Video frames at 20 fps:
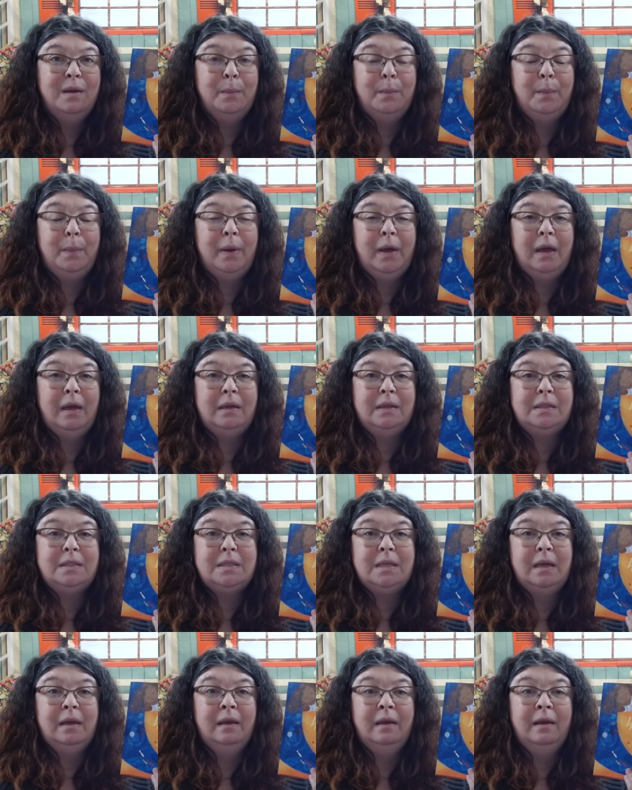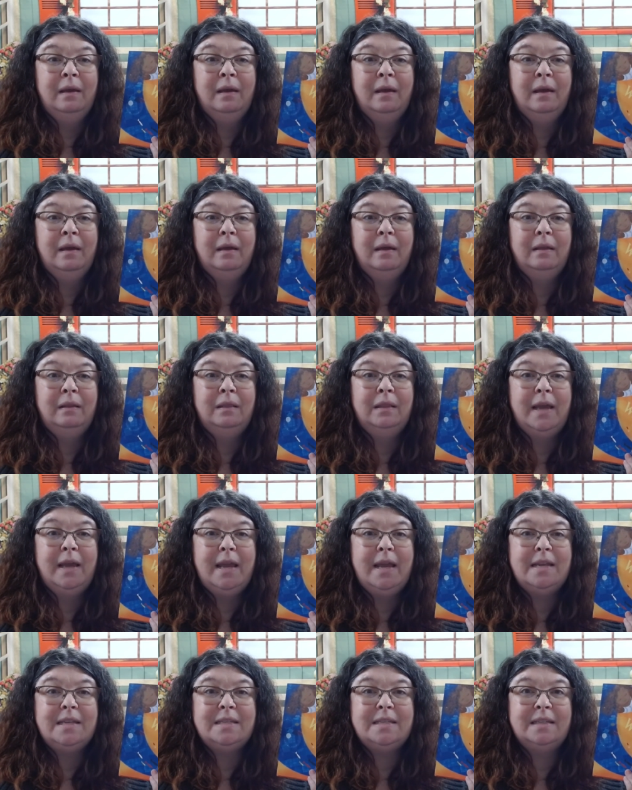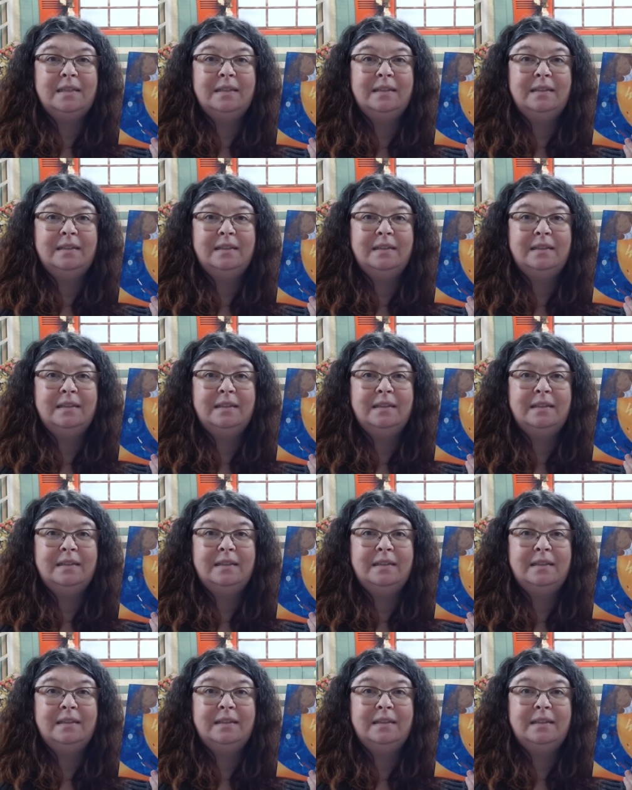But light